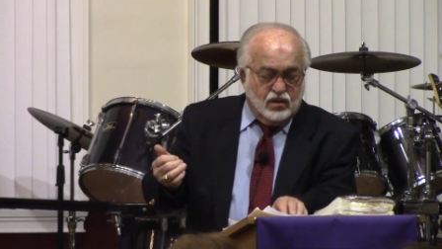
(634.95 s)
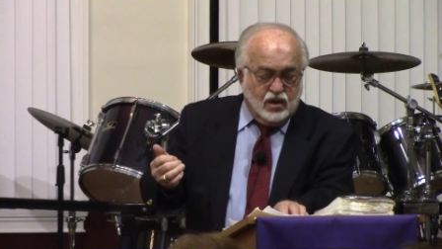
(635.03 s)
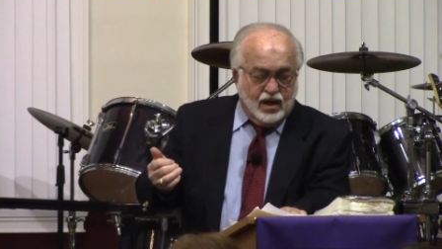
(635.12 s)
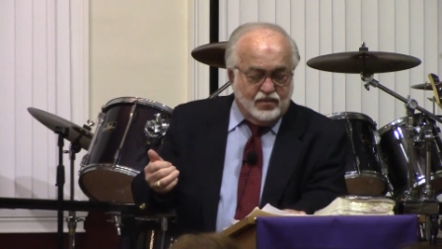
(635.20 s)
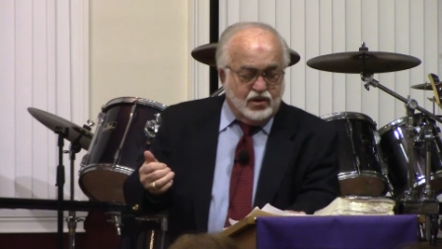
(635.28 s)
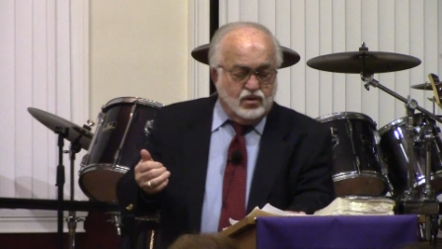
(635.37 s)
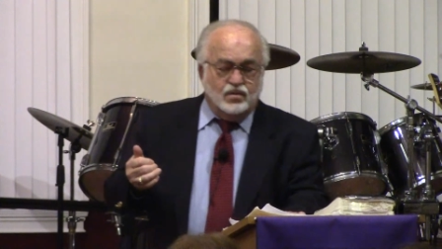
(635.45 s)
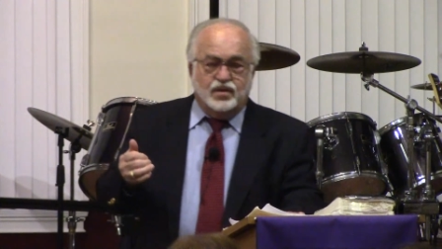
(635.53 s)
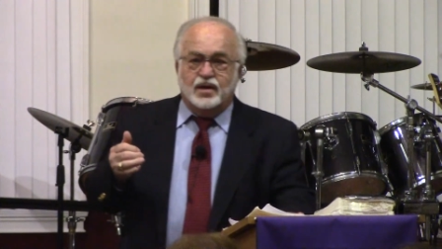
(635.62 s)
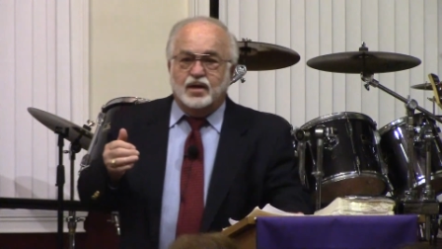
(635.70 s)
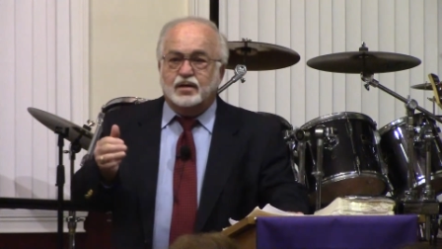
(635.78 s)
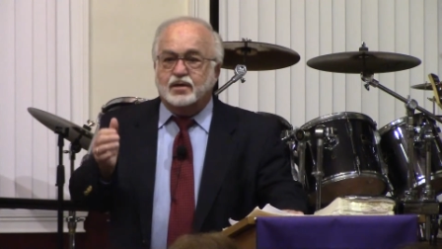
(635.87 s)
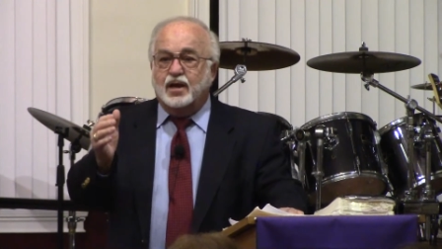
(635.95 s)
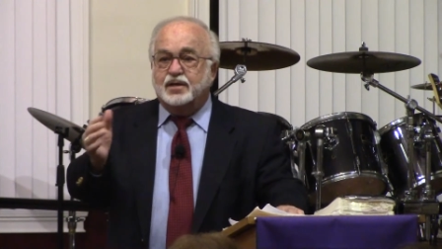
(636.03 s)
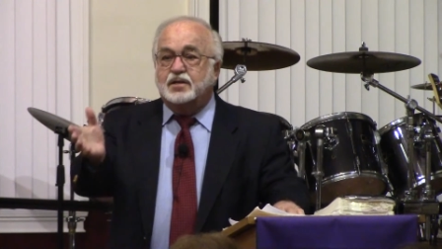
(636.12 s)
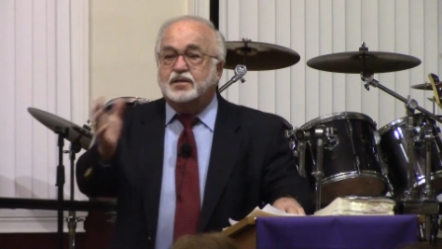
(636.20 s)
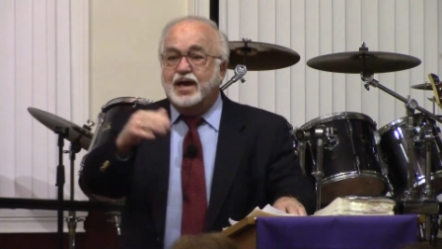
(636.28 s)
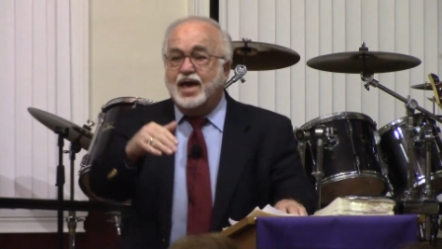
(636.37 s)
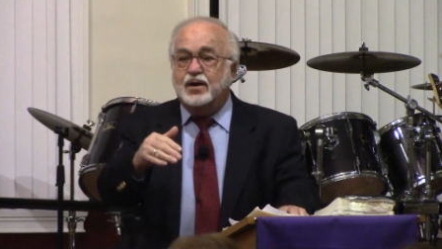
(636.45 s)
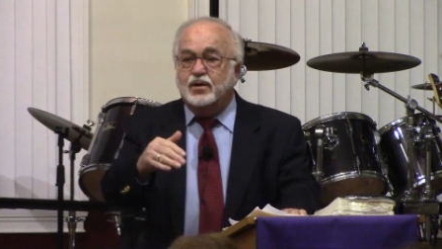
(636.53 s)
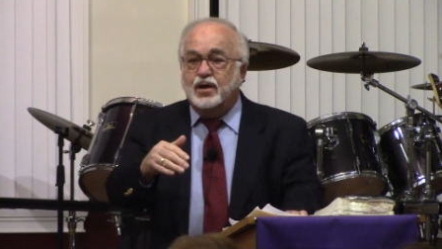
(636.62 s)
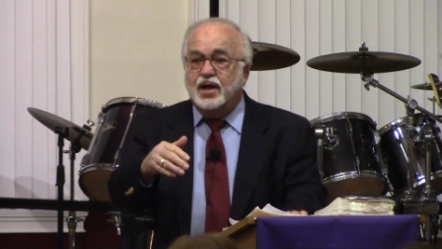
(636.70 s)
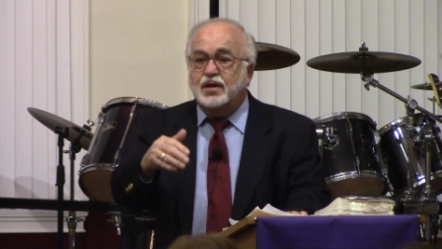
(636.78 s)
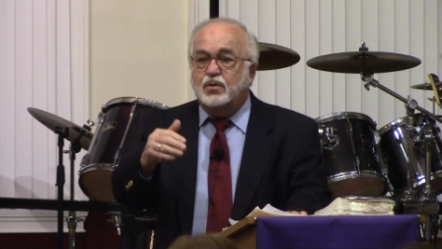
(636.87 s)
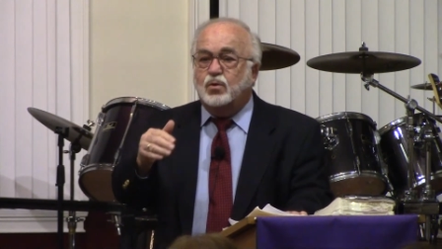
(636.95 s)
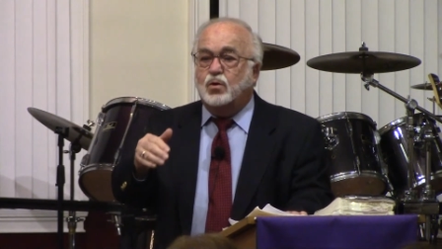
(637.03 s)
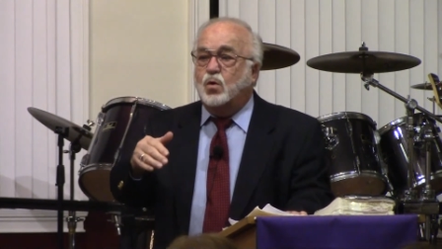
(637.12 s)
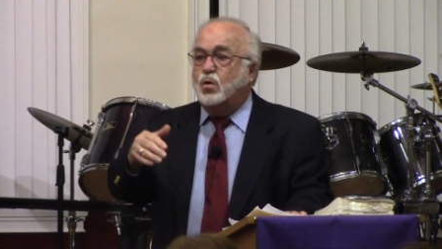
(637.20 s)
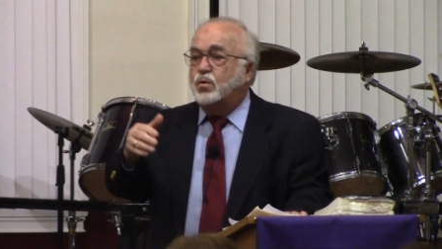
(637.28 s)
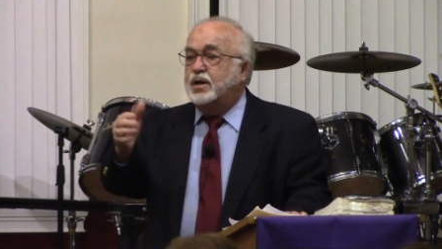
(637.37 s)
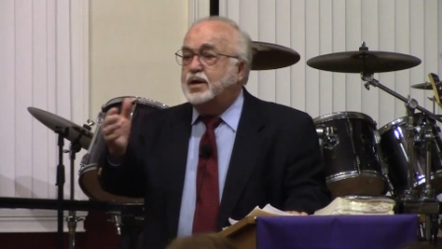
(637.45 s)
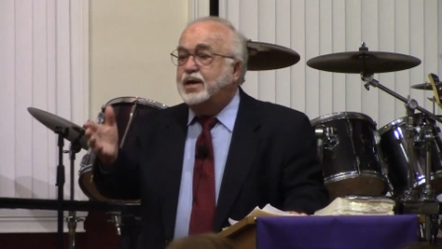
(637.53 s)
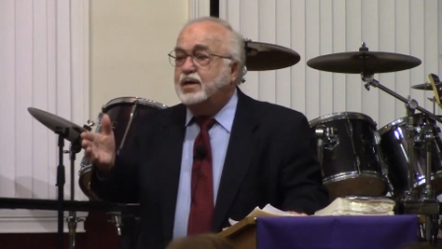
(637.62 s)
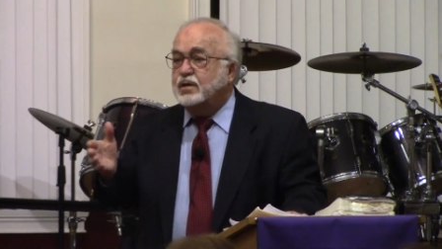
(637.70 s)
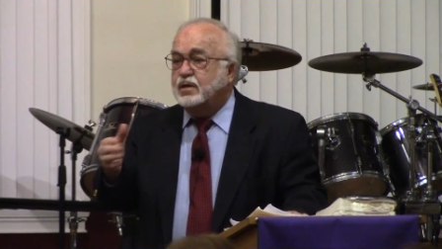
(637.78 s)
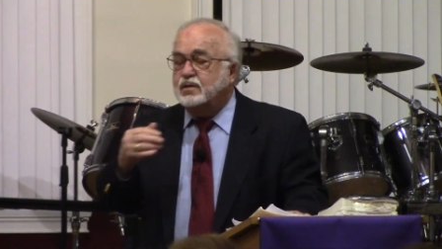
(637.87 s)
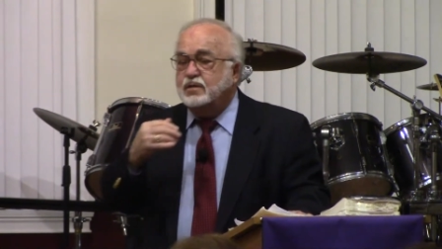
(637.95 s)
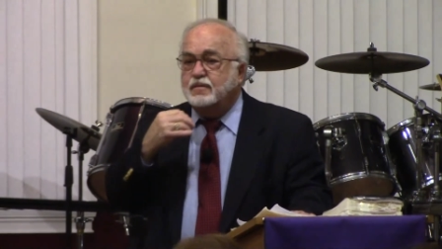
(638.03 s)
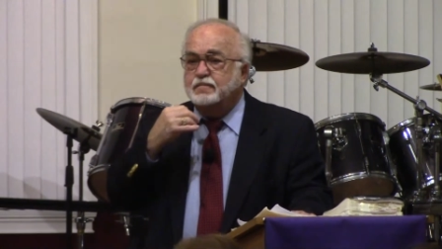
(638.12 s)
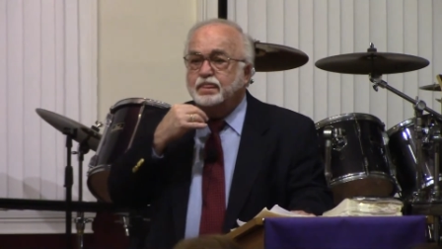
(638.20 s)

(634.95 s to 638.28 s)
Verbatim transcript: How many know that, it, like in Canada, anywhere or in England,